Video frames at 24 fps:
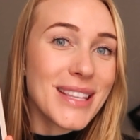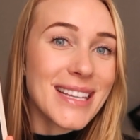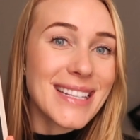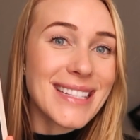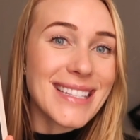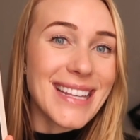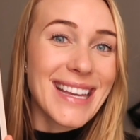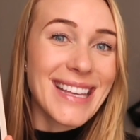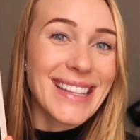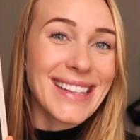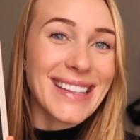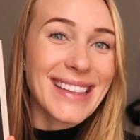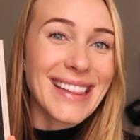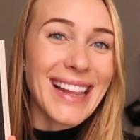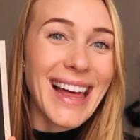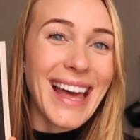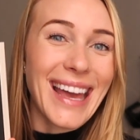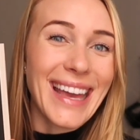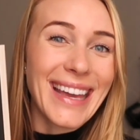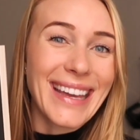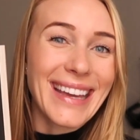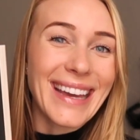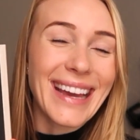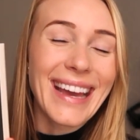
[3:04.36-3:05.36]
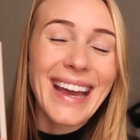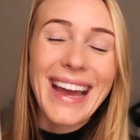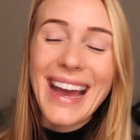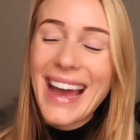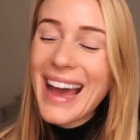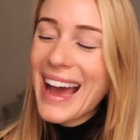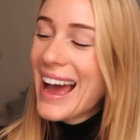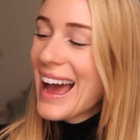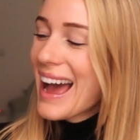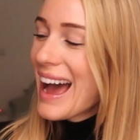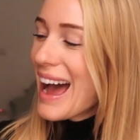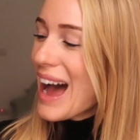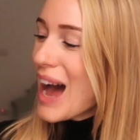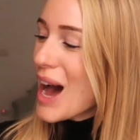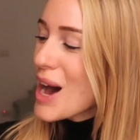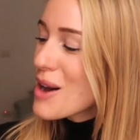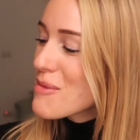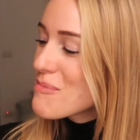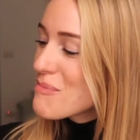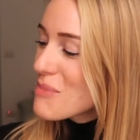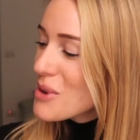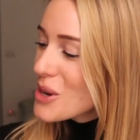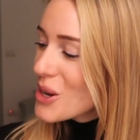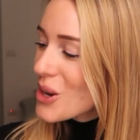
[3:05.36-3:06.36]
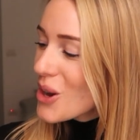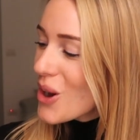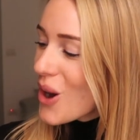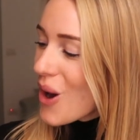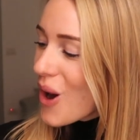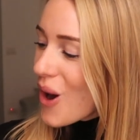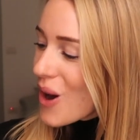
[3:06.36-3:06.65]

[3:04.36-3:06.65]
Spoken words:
this is like a book